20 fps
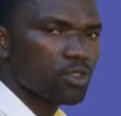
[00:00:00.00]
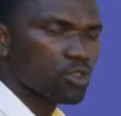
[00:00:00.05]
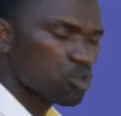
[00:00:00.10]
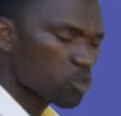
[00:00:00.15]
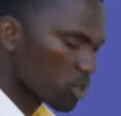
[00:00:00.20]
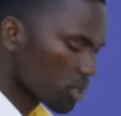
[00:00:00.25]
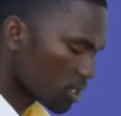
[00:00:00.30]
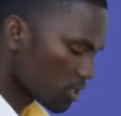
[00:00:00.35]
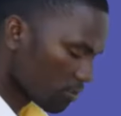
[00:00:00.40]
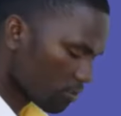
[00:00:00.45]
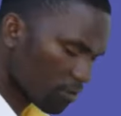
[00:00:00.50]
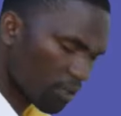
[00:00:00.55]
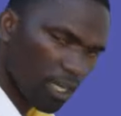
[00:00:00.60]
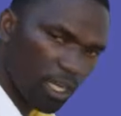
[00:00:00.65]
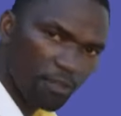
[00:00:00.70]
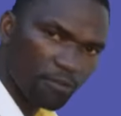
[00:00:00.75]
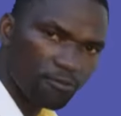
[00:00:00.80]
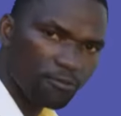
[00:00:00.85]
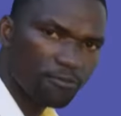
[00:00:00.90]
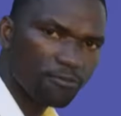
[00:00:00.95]

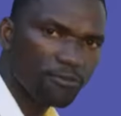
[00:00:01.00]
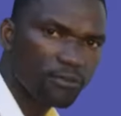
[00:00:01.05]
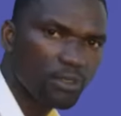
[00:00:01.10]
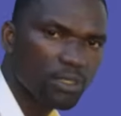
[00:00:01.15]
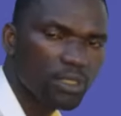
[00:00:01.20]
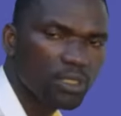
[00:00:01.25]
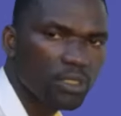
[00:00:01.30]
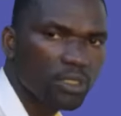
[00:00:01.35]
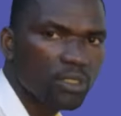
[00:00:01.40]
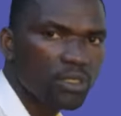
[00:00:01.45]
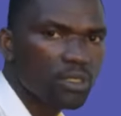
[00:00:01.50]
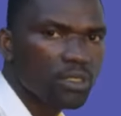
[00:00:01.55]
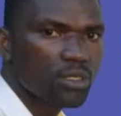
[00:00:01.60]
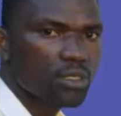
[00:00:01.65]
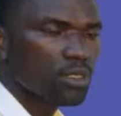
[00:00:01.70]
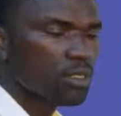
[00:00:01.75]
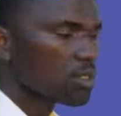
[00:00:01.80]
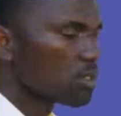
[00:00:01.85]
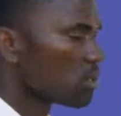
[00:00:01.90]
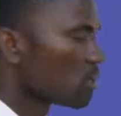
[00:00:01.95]
25
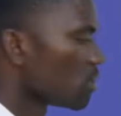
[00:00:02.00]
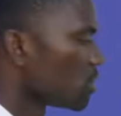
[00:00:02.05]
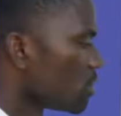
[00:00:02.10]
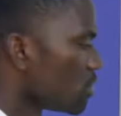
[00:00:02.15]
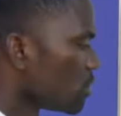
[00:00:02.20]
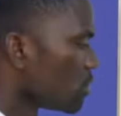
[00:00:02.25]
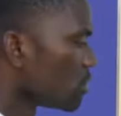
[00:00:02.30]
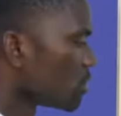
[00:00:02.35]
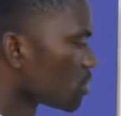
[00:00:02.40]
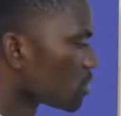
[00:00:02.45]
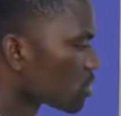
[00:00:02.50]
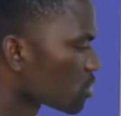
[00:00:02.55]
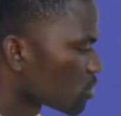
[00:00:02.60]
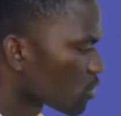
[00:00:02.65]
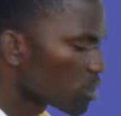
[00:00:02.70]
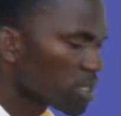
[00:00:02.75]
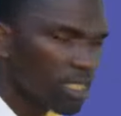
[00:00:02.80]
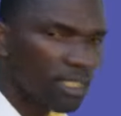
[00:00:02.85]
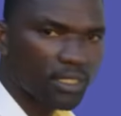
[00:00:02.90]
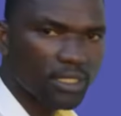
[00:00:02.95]

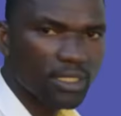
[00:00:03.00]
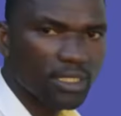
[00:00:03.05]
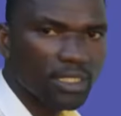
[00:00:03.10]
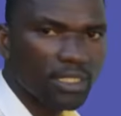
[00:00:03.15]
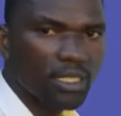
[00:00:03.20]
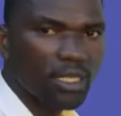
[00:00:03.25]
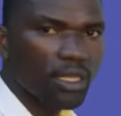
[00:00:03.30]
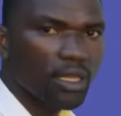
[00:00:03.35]
students